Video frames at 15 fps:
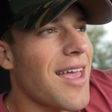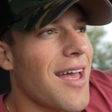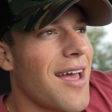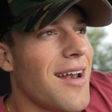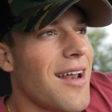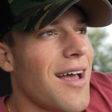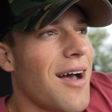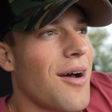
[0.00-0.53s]

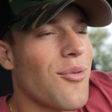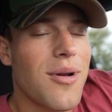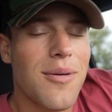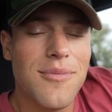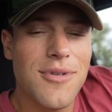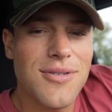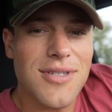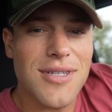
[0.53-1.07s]
and what
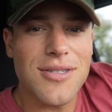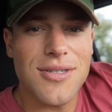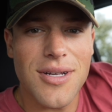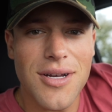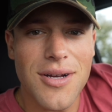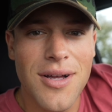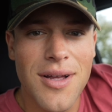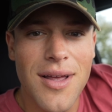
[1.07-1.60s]
I'm using
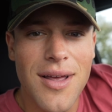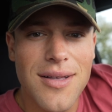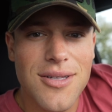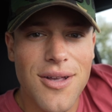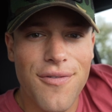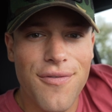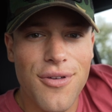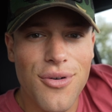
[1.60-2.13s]

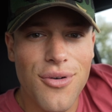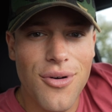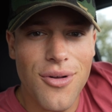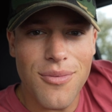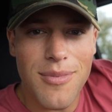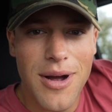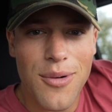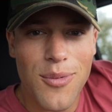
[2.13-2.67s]
to fuel
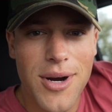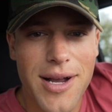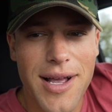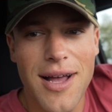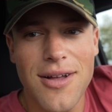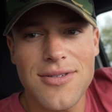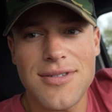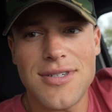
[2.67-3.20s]
my
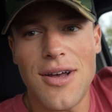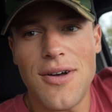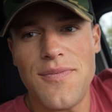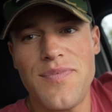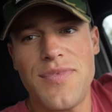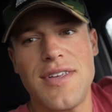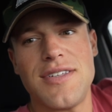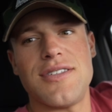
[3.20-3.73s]
workout. So
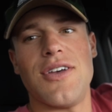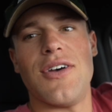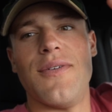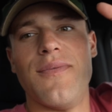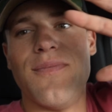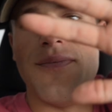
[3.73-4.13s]
let's do it.